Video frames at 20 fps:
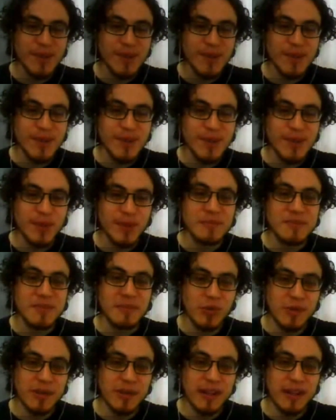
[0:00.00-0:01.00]
somebody
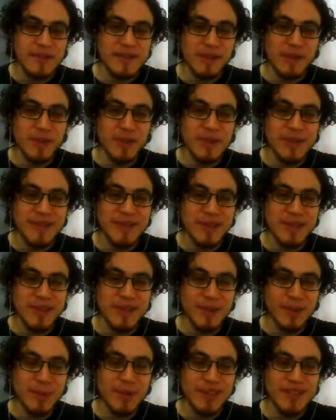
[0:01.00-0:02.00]
comes and proclaims
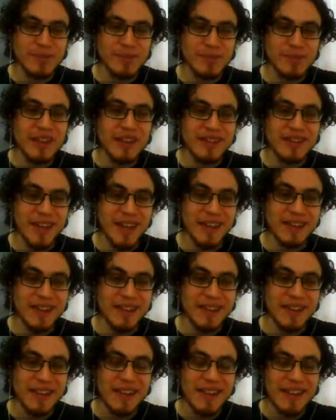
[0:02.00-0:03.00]
the two-state solution
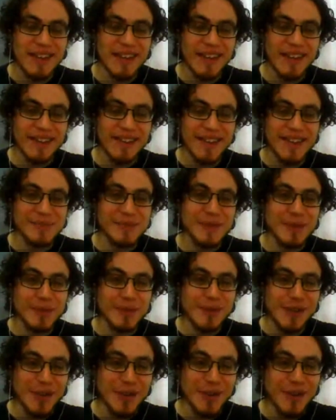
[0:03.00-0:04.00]
as being dead.
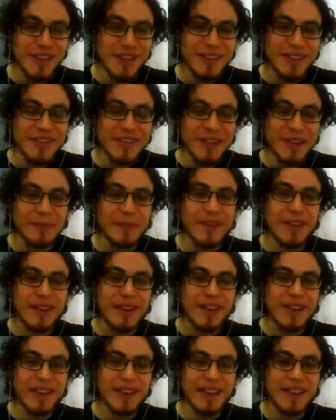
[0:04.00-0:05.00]
It has been a
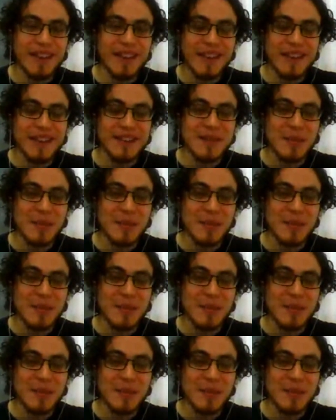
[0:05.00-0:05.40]
recurring theme